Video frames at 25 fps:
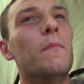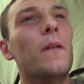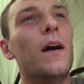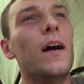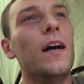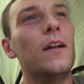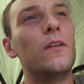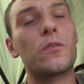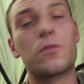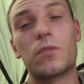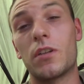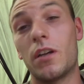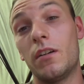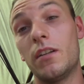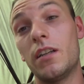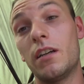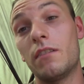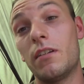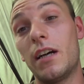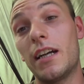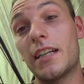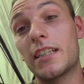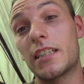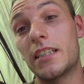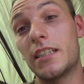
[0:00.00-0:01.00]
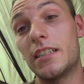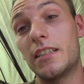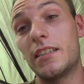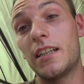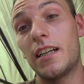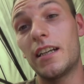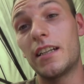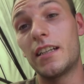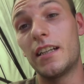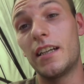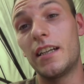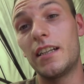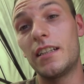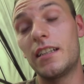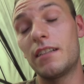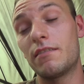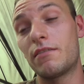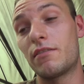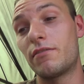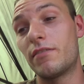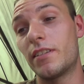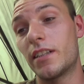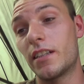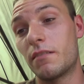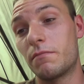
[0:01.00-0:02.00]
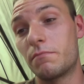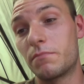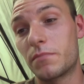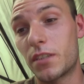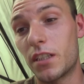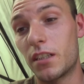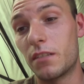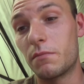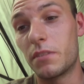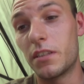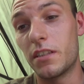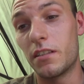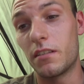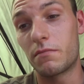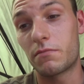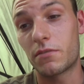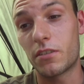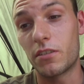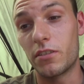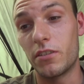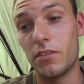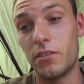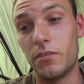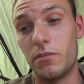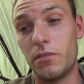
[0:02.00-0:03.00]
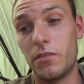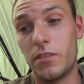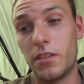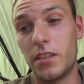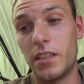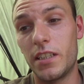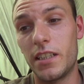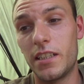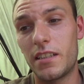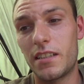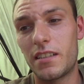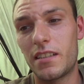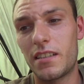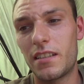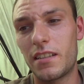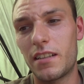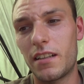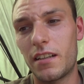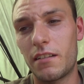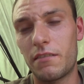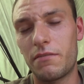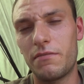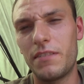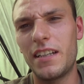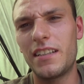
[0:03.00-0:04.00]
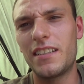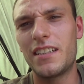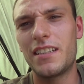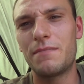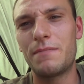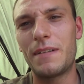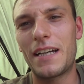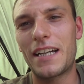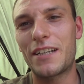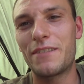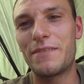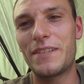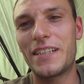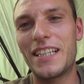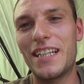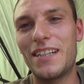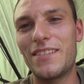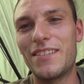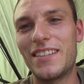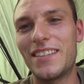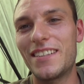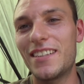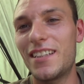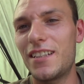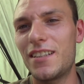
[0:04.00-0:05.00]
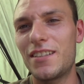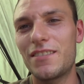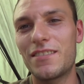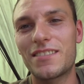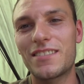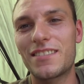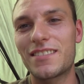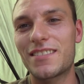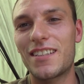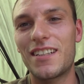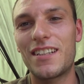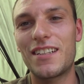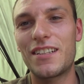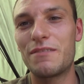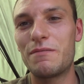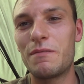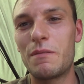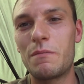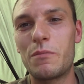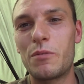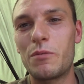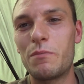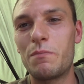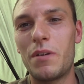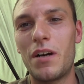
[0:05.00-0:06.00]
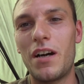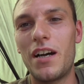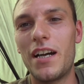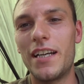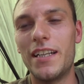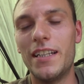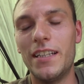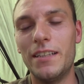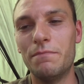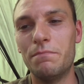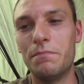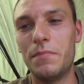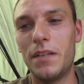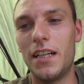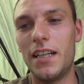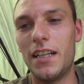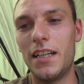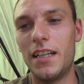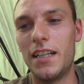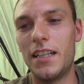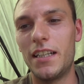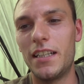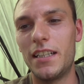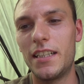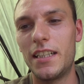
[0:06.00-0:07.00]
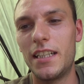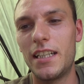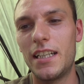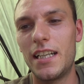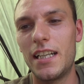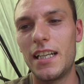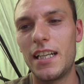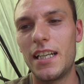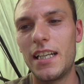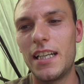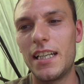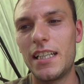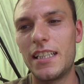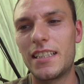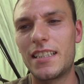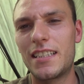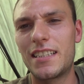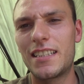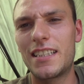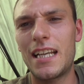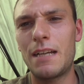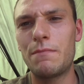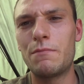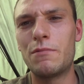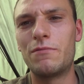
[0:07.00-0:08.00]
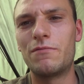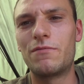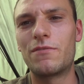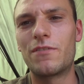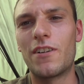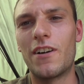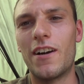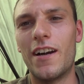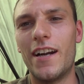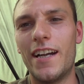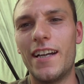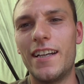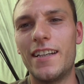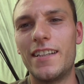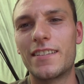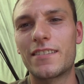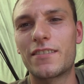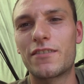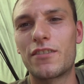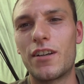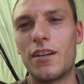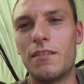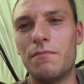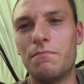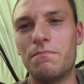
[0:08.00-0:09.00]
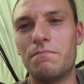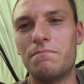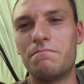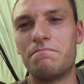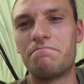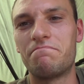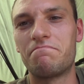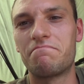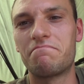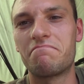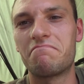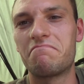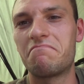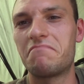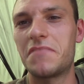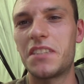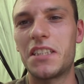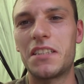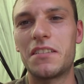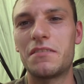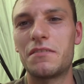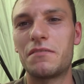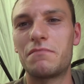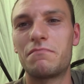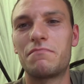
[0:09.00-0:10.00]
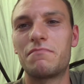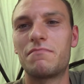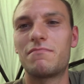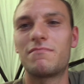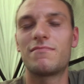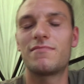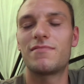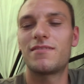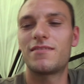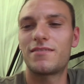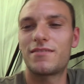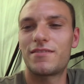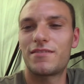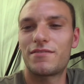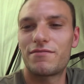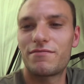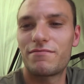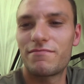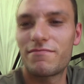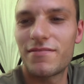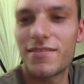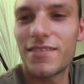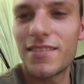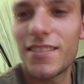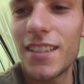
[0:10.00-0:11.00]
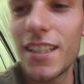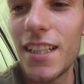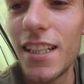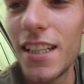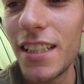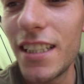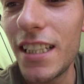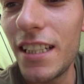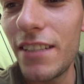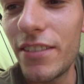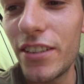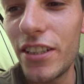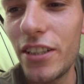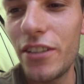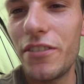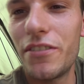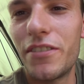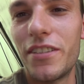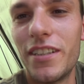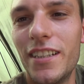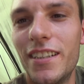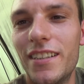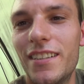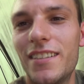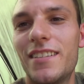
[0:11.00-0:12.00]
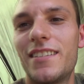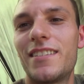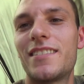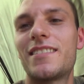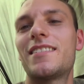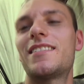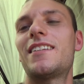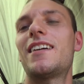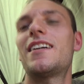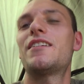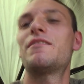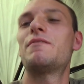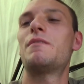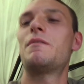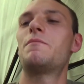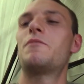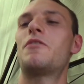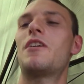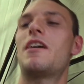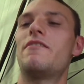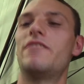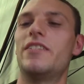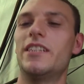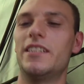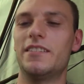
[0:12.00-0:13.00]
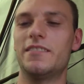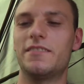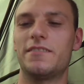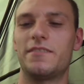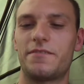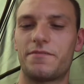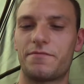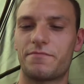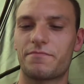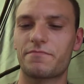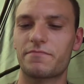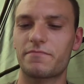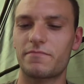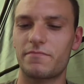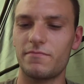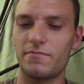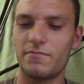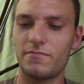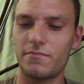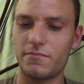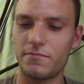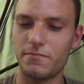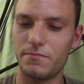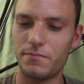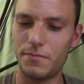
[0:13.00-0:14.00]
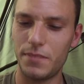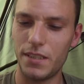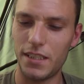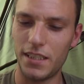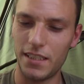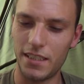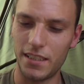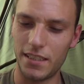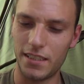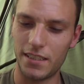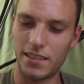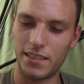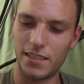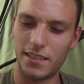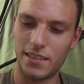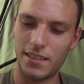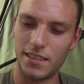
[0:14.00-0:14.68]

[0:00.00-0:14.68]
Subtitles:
and also another thing I've got using is, I found it in the back of my cupboard. I can't even remember buying it, but it's salmon fry crumb. Don't know. Never used it. Don't even remember having it. But